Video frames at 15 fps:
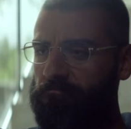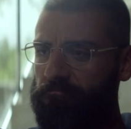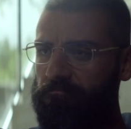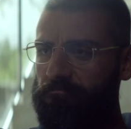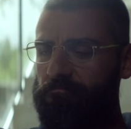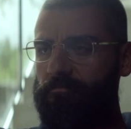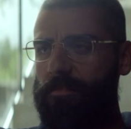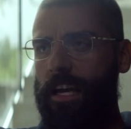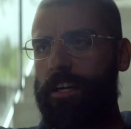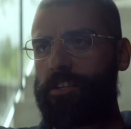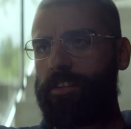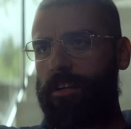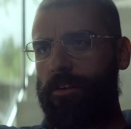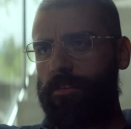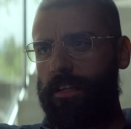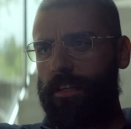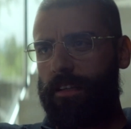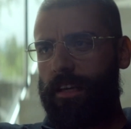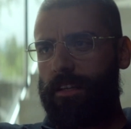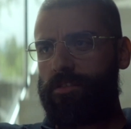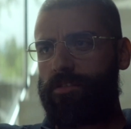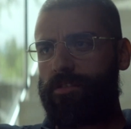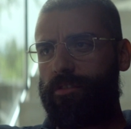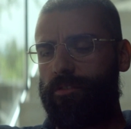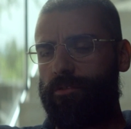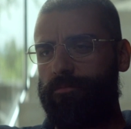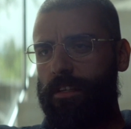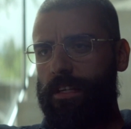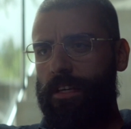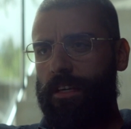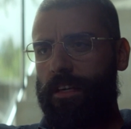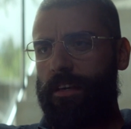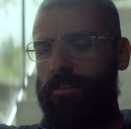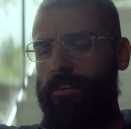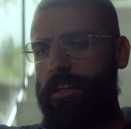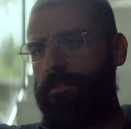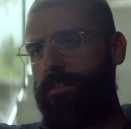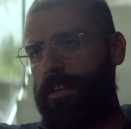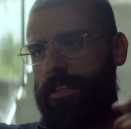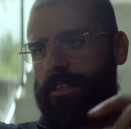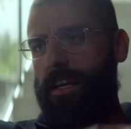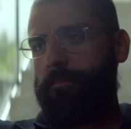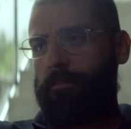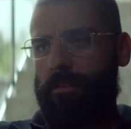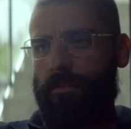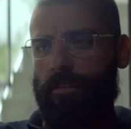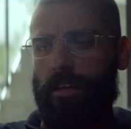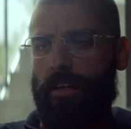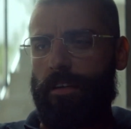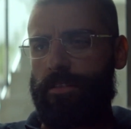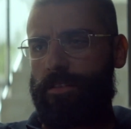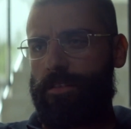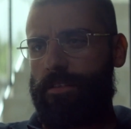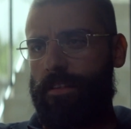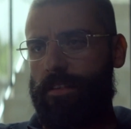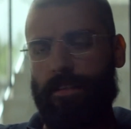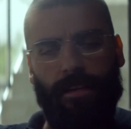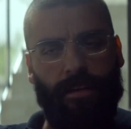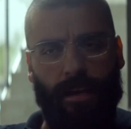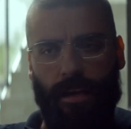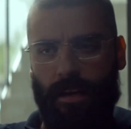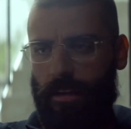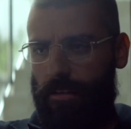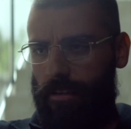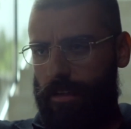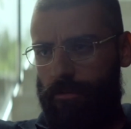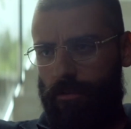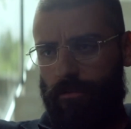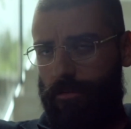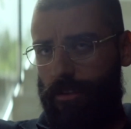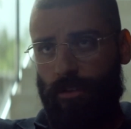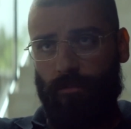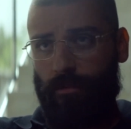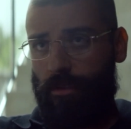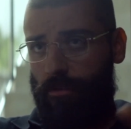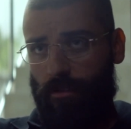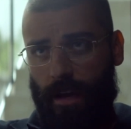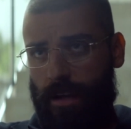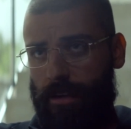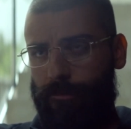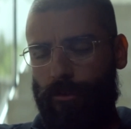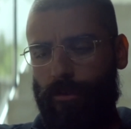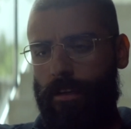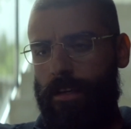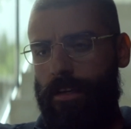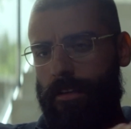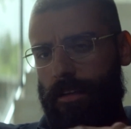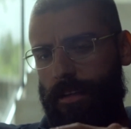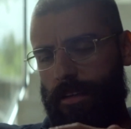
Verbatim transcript: Hmm. Actually, I don't think that's true. Can you give an example of consciousness at any level, human or animal, that